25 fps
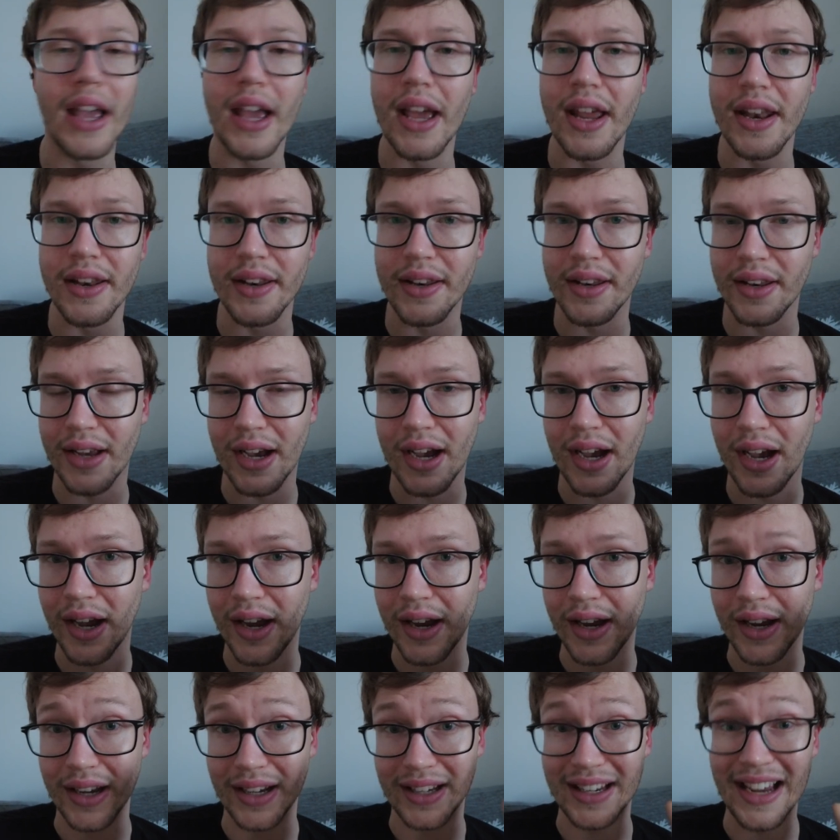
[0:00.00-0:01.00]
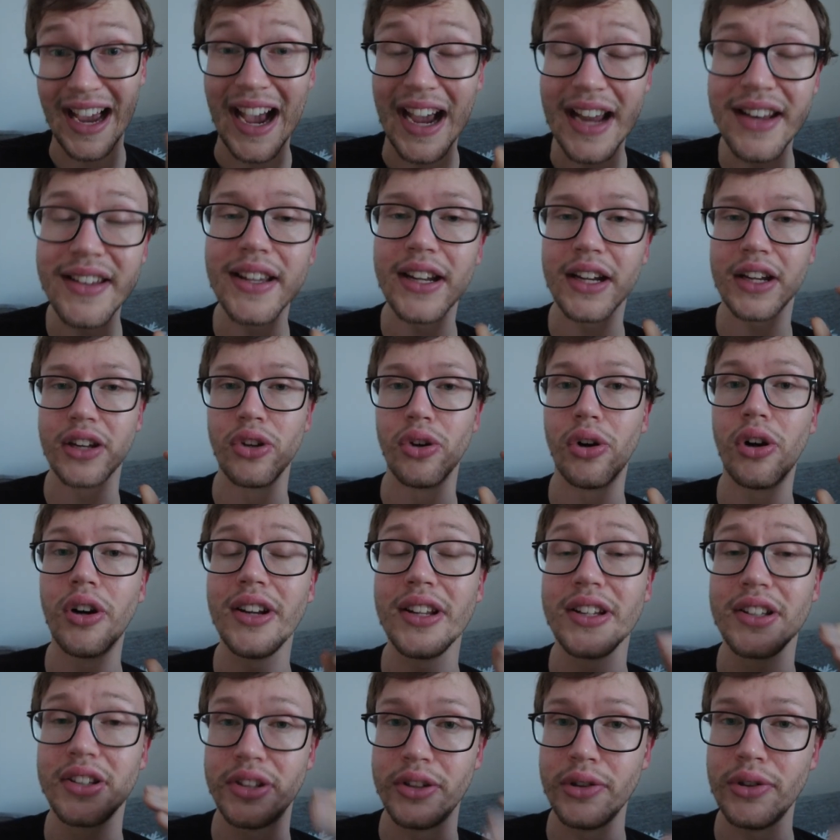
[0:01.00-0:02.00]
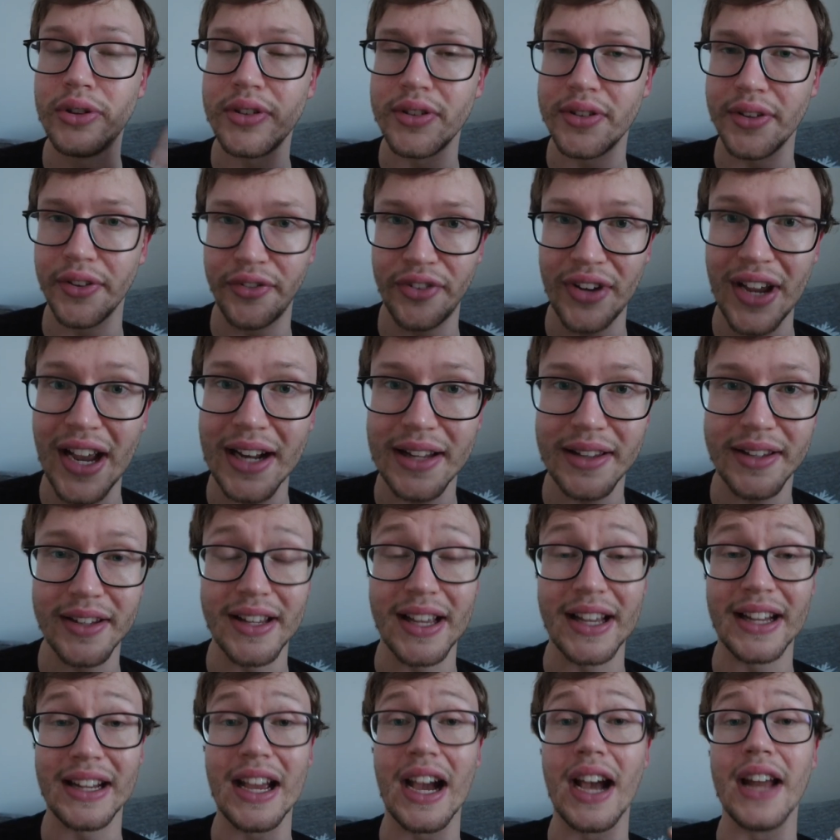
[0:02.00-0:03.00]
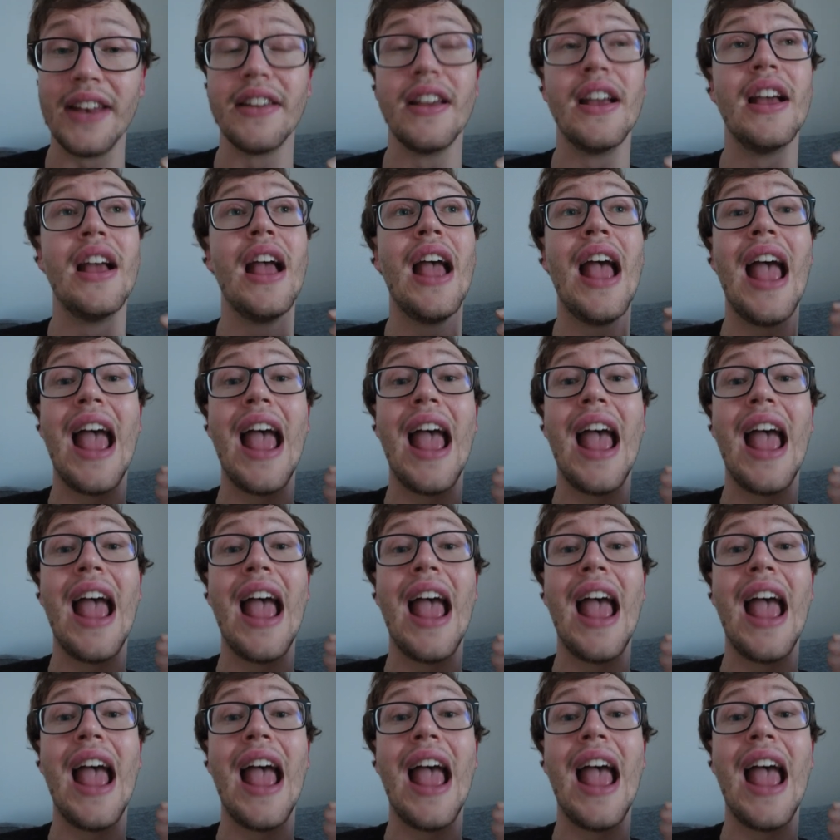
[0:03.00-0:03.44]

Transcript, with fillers: And I kind of ignored it due to the fact that I got